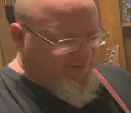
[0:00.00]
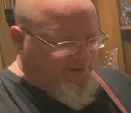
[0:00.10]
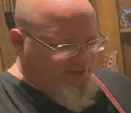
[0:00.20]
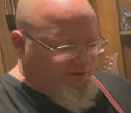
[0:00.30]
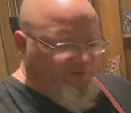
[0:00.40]

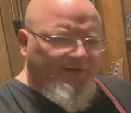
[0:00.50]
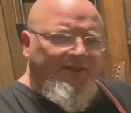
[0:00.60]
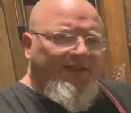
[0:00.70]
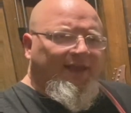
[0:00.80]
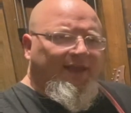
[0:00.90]
you know,
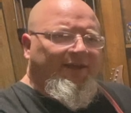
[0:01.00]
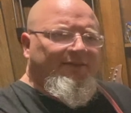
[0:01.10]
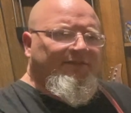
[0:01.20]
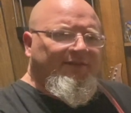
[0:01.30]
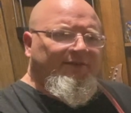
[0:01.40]

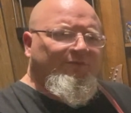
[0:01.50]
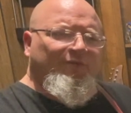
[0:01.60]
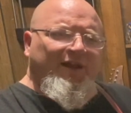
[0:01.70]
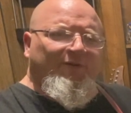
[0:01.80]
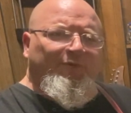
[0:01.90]

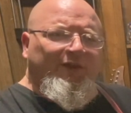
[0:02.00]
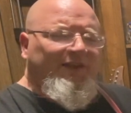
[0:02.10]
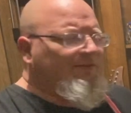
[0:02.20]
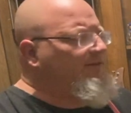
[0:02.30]
when I really